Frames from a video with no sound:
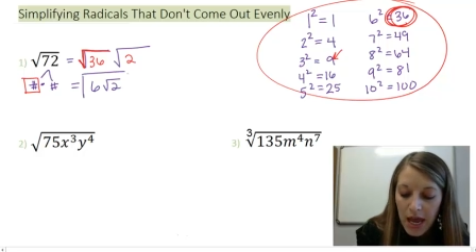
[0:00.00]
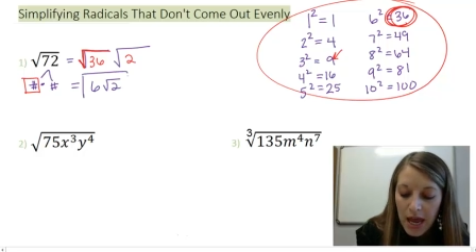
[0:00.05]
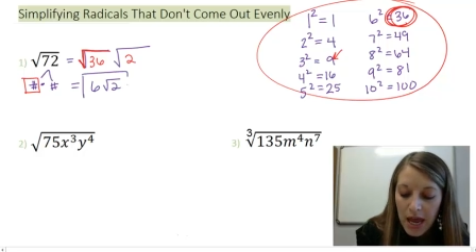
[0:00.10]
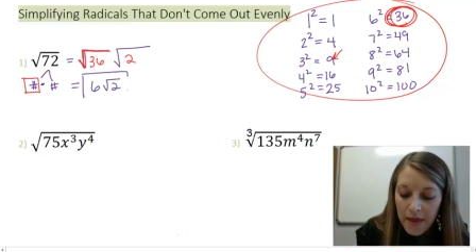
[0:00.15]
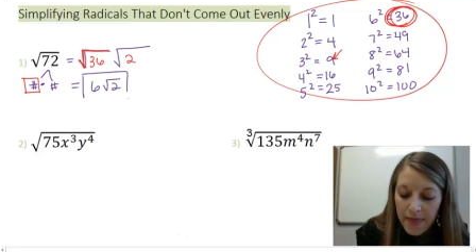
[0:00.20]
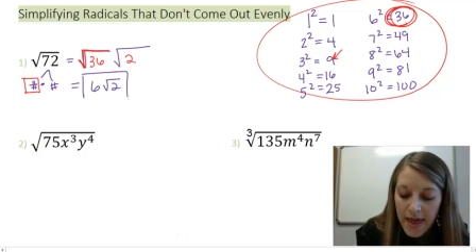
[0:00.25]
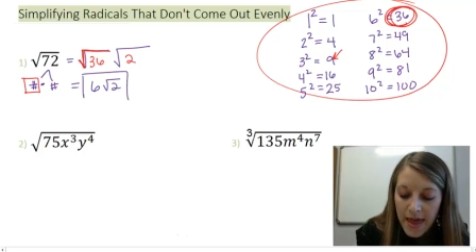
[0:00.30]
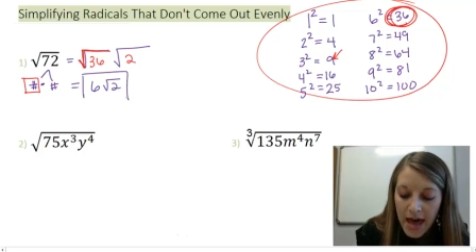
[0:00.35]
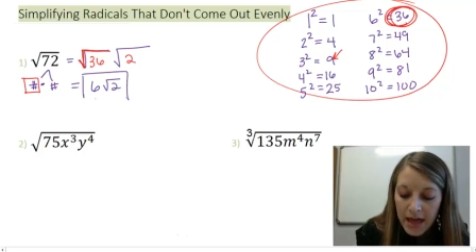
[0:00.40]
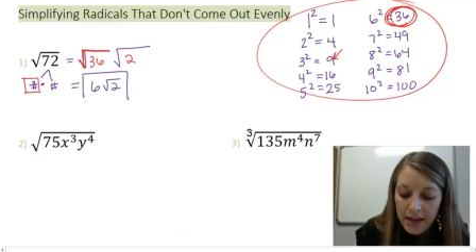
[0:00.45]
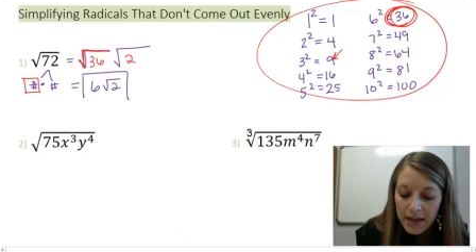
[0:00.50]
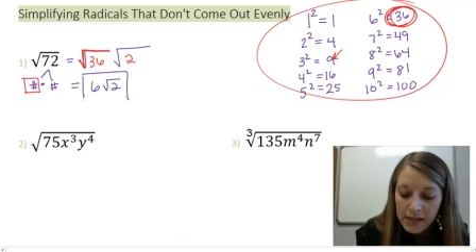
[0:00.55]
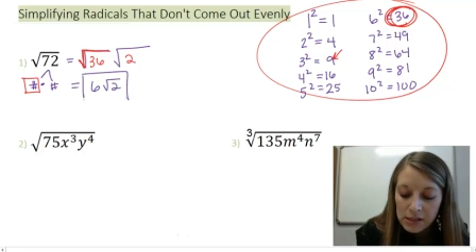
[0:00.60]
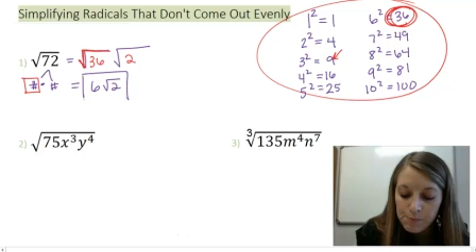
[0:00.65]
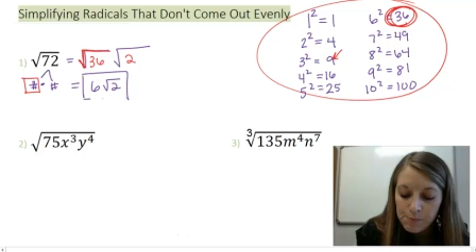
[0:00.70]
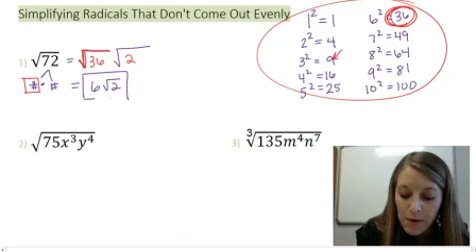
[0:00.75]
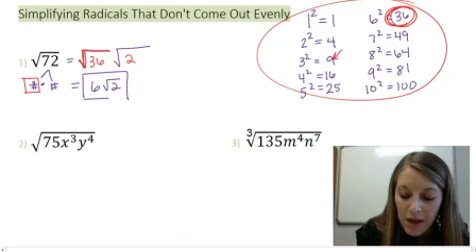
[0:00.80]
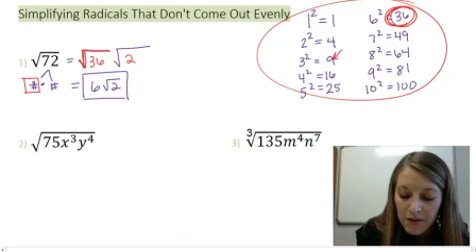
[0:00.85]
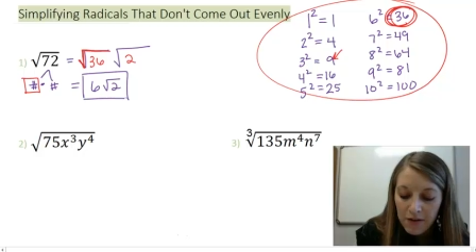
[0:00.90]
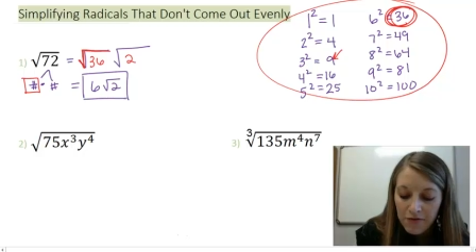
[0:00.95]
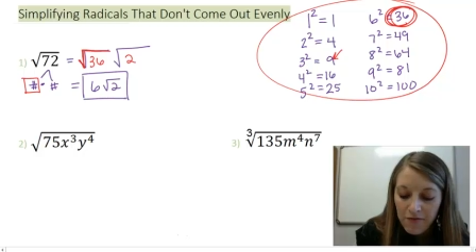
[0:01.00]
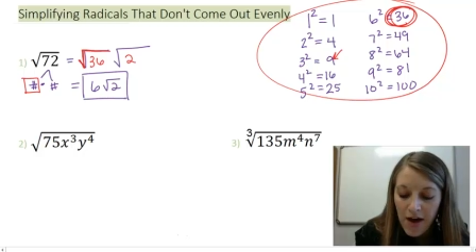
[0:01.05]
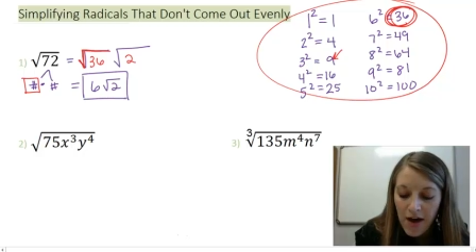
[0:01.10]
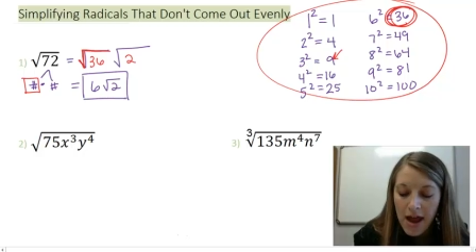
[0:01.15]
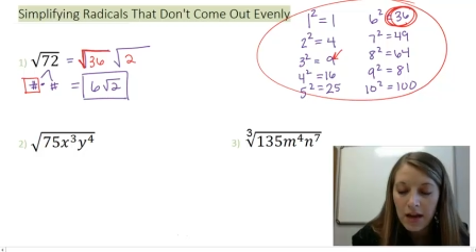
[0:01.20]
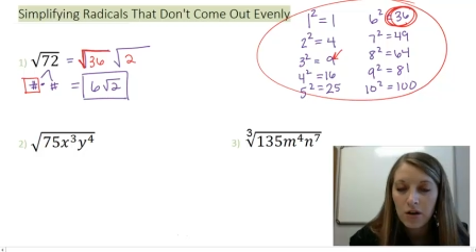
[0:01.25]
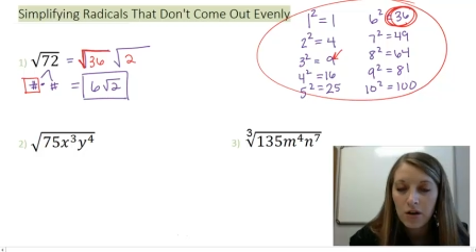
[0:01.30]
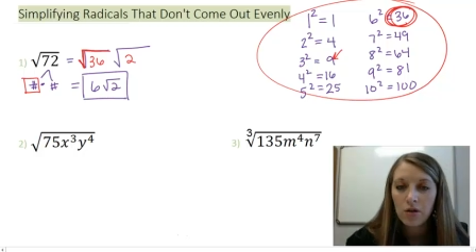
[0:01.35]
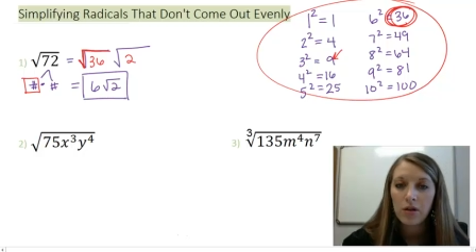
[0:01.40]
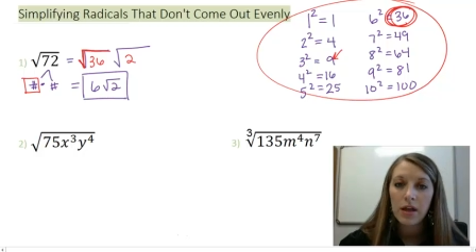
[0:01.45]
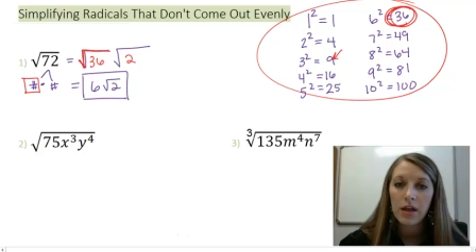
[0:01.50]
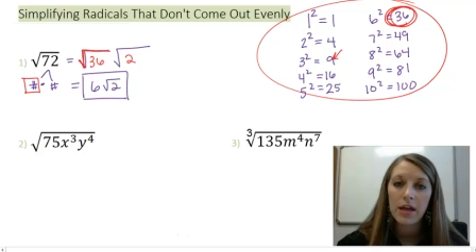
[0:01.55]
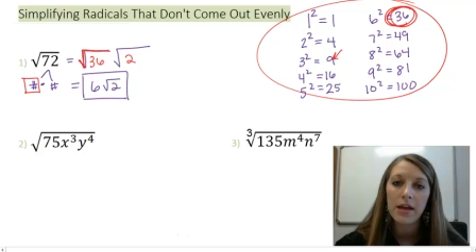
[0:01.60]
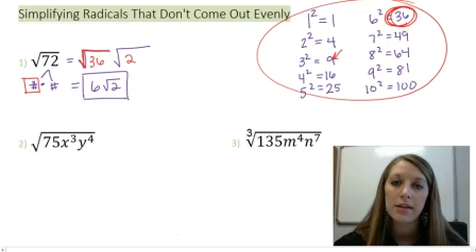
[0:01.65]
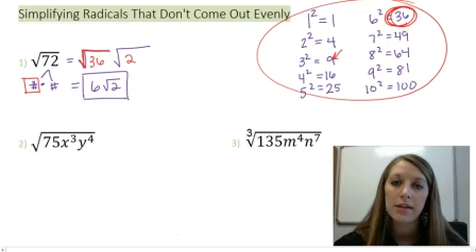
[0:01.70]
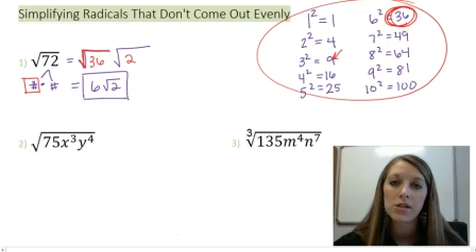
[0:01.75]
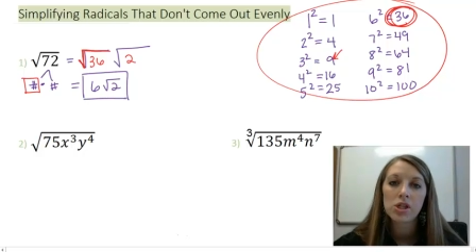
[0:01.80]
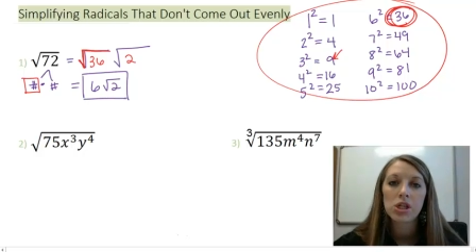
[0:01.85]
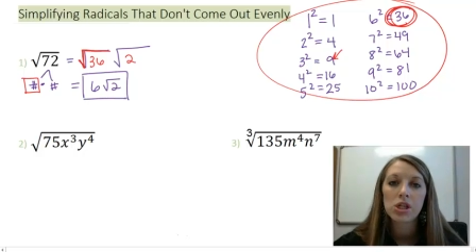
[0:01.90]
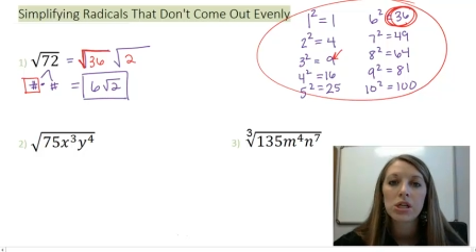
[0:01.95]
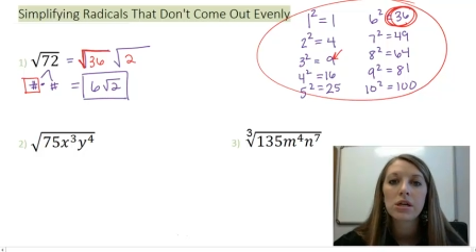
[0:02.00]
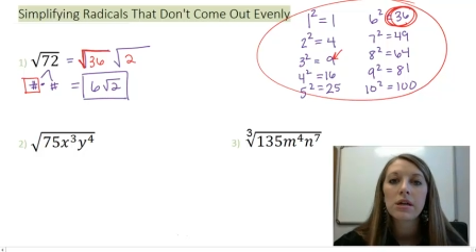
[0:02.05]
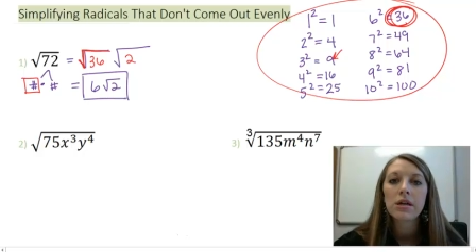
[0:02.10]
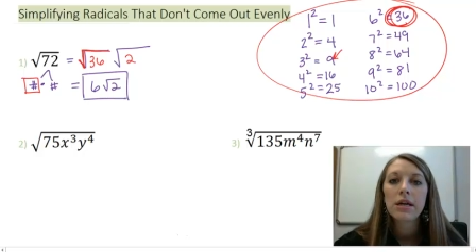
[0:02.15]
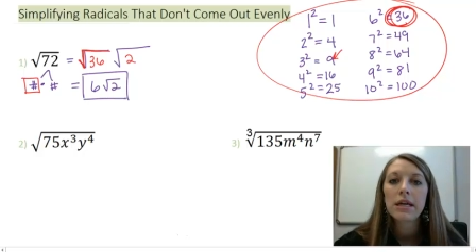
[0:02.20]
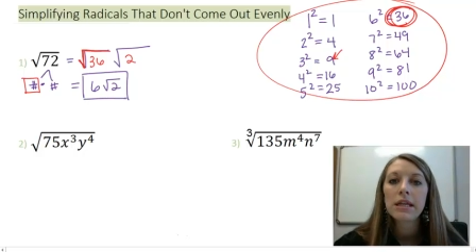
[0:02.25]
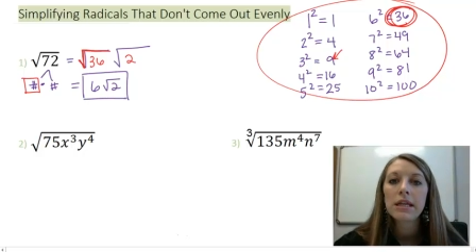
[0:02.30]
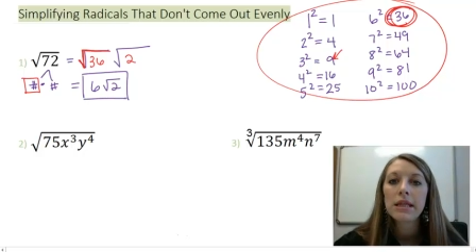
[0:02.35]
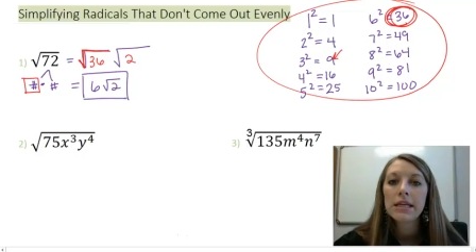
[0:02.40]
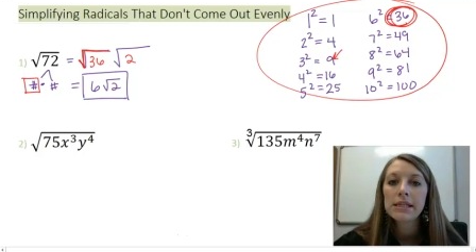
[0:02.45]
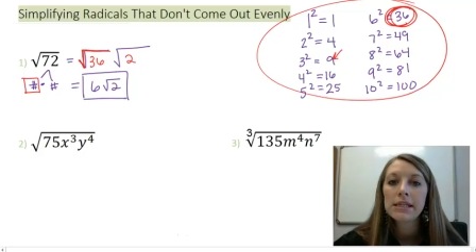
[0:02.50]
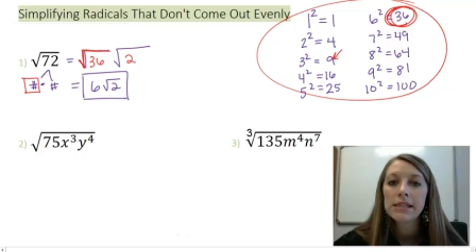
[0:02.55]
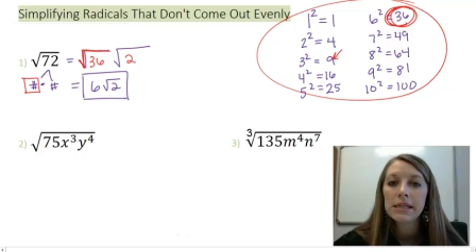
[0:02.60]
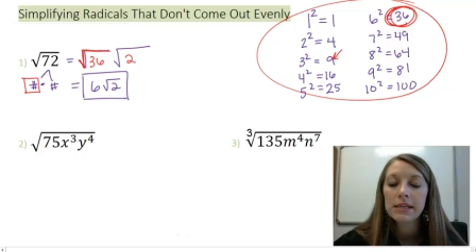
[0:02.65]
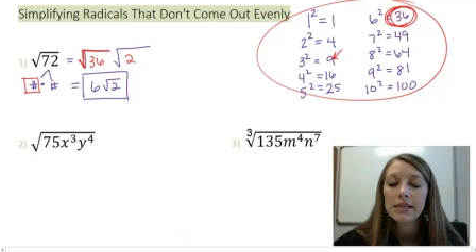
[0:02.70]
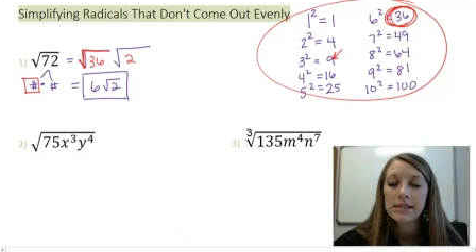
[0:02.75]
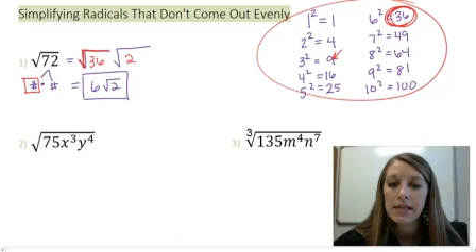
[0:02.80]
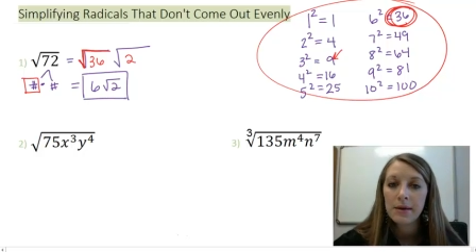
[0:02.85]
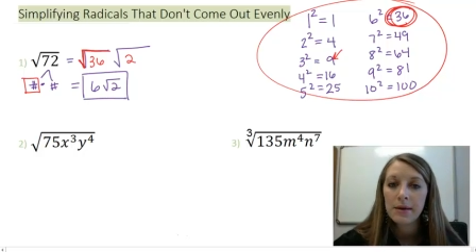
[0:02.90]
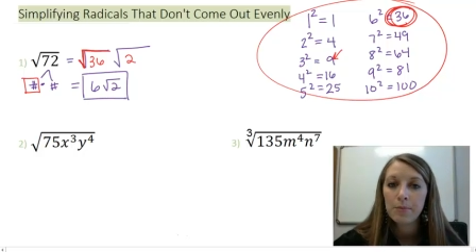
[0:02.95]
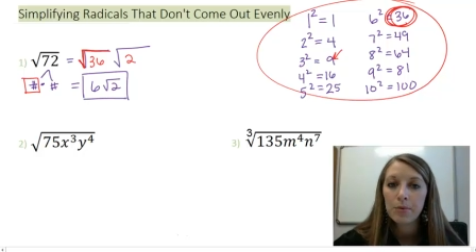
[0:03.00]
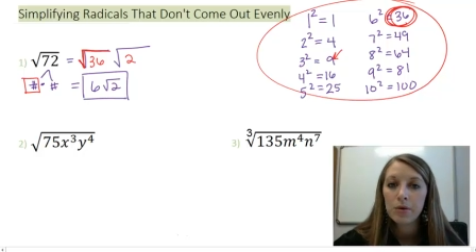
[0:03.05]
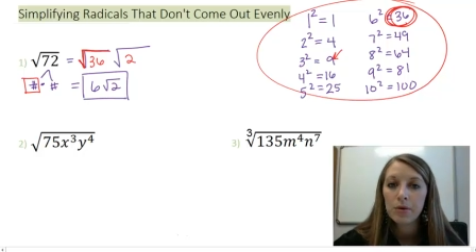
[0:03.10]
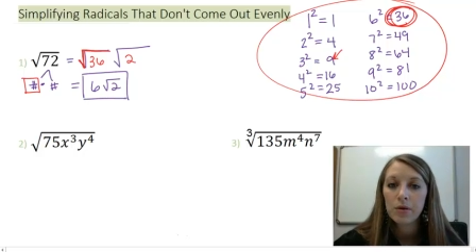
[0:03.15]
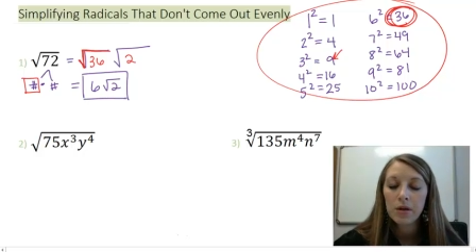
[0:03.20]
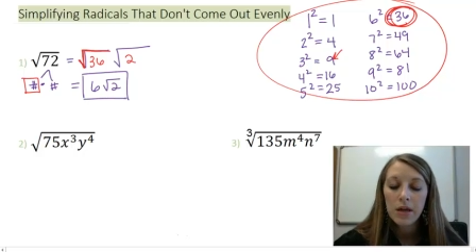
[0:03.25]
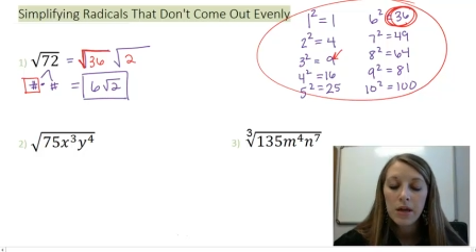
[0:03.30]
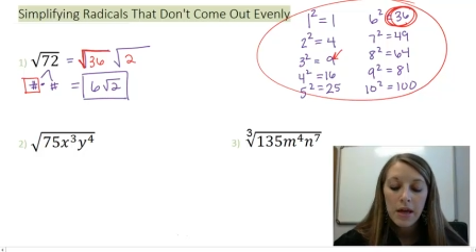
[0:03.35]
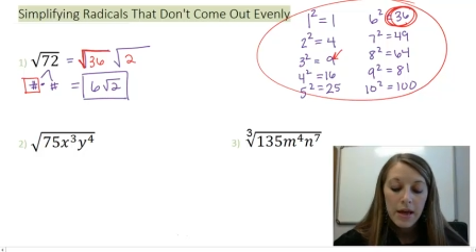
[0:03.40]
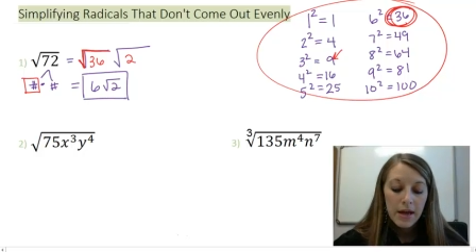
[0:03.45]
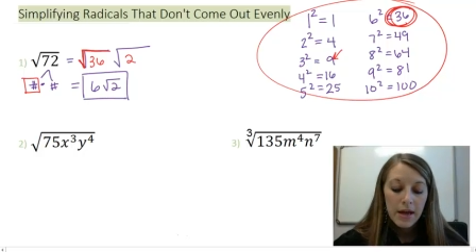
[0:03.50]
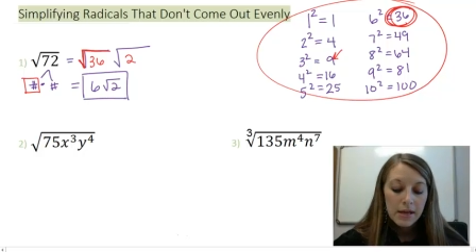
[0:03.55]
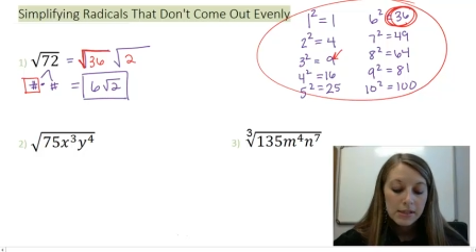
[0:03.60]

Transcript: And that is my final answer in this example.